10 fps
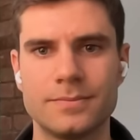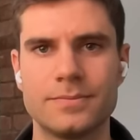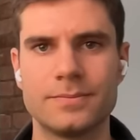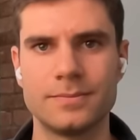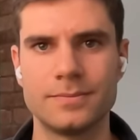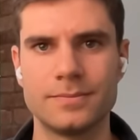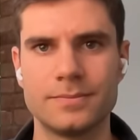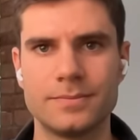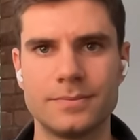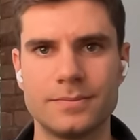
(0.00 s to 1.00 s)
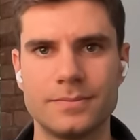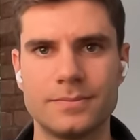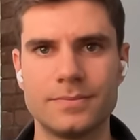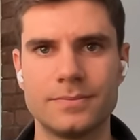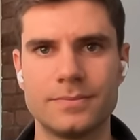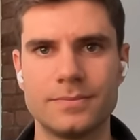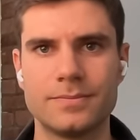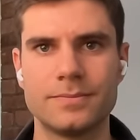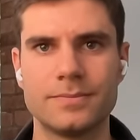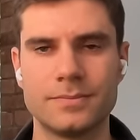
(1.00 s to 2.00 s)

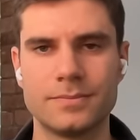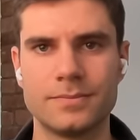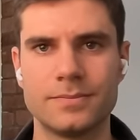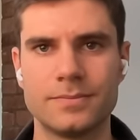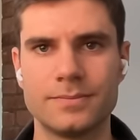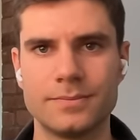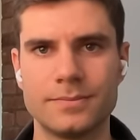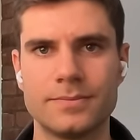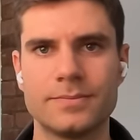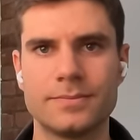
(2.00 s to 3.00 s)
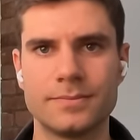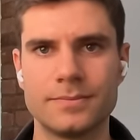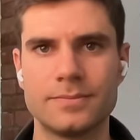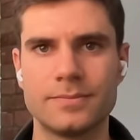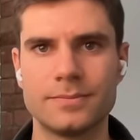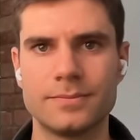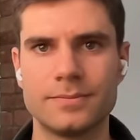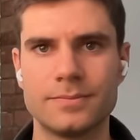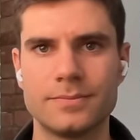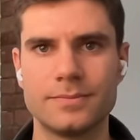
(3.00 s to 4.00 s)

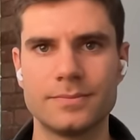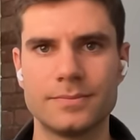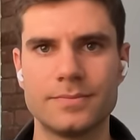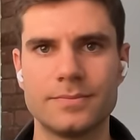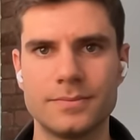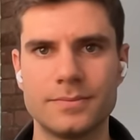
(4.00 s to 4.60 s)
This person isn't speaking.